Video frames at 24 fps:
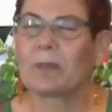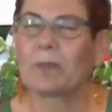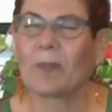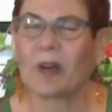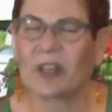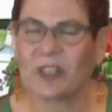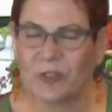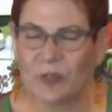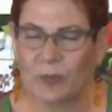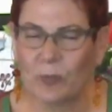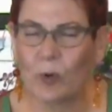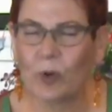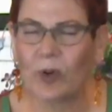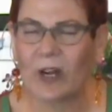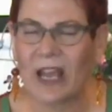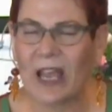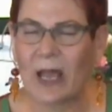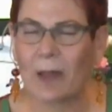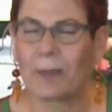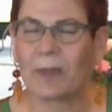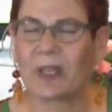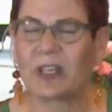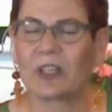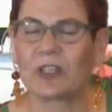be much more
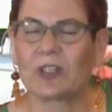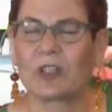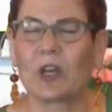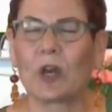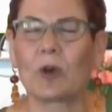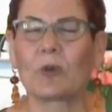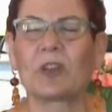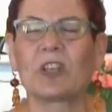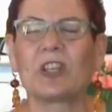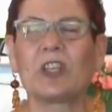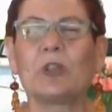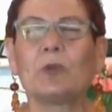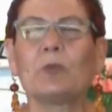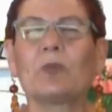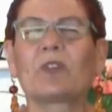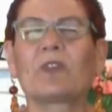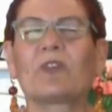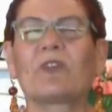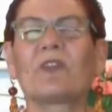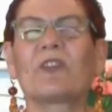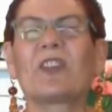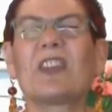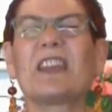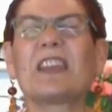happy to know that you
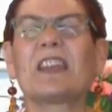were